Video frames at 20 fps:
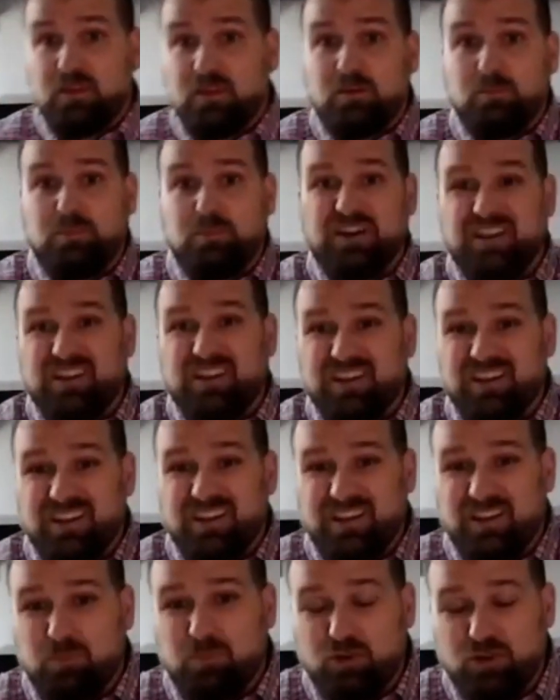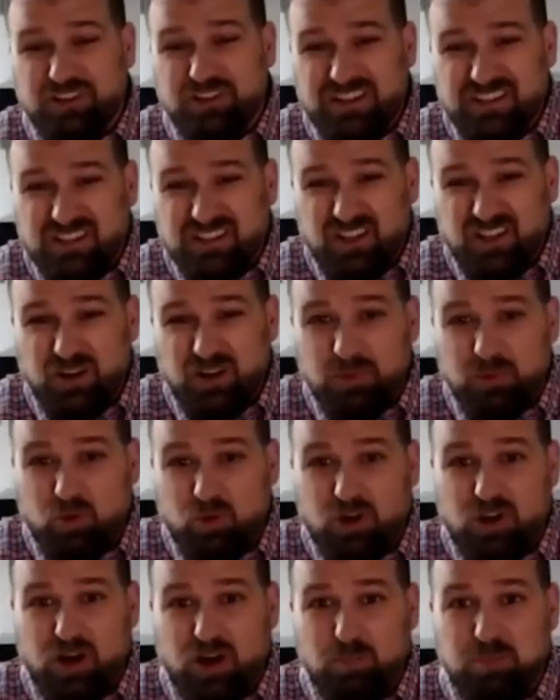But a protein is a little bit more
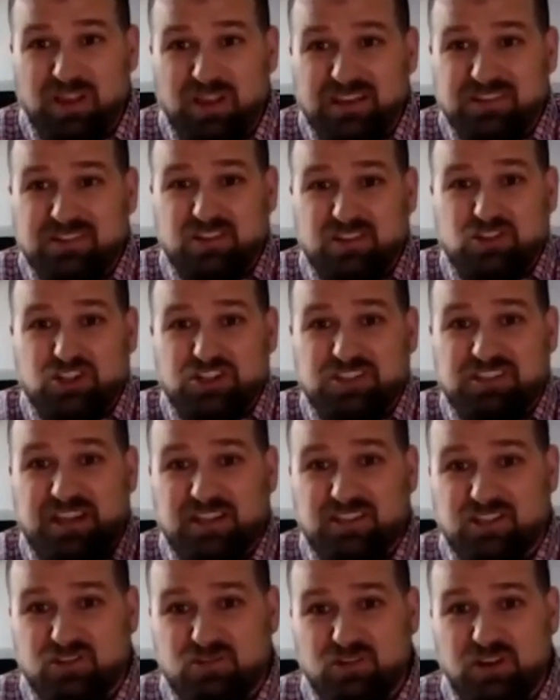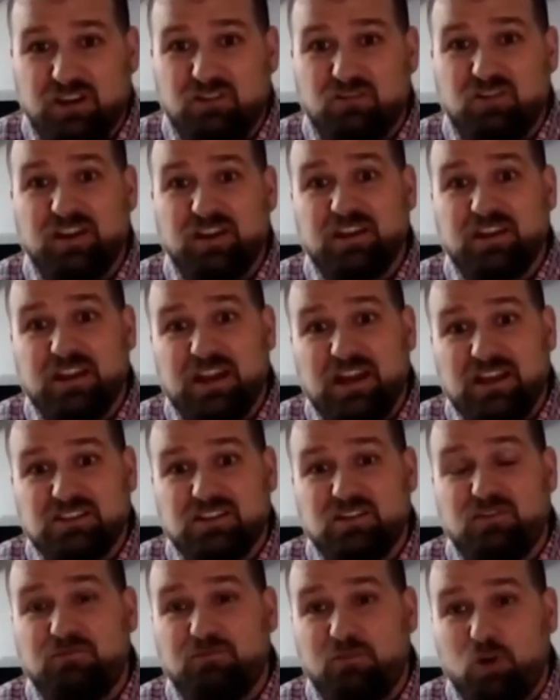complex than just that string, right? It has
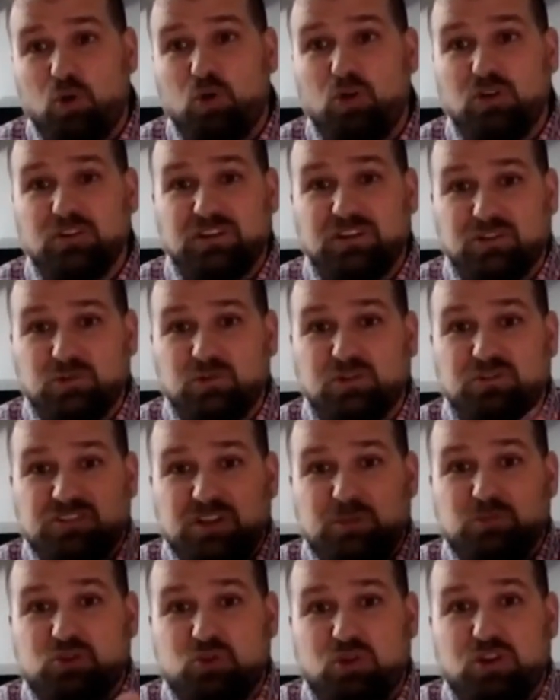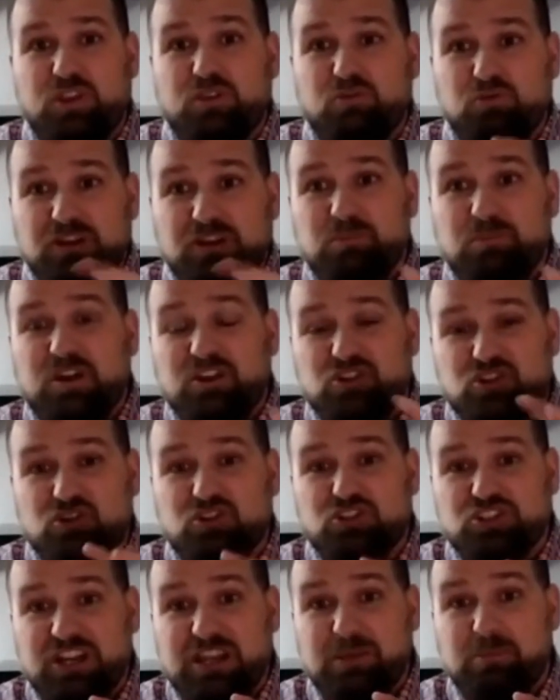to fold into some sort of three-dimensional
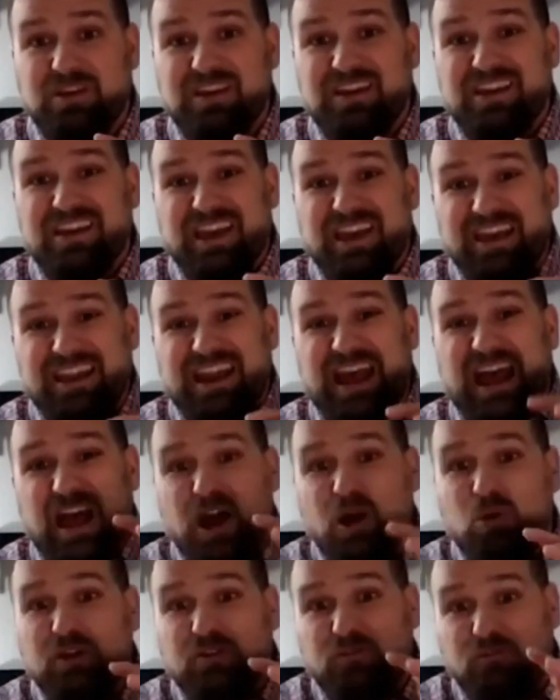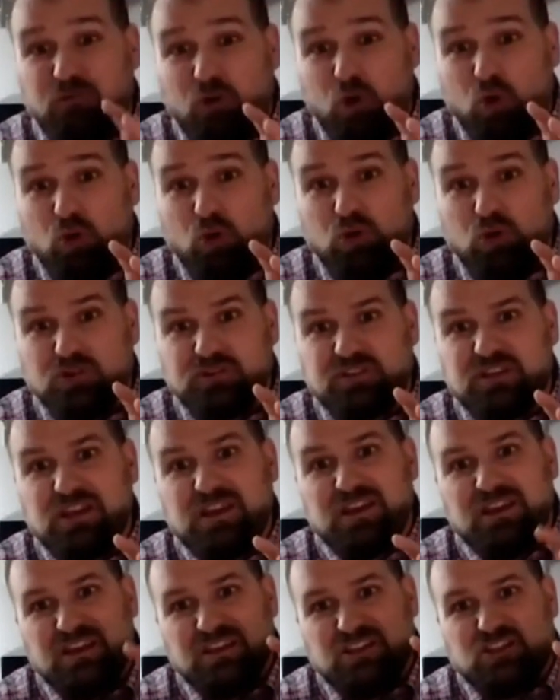shape, and how it folds
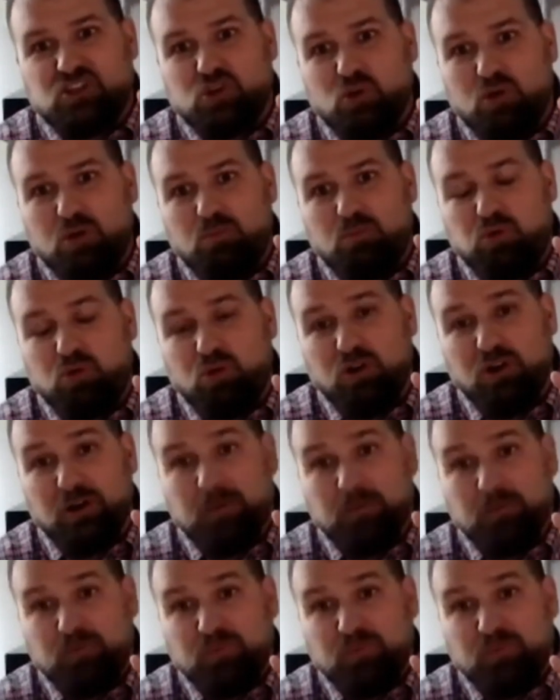is so important.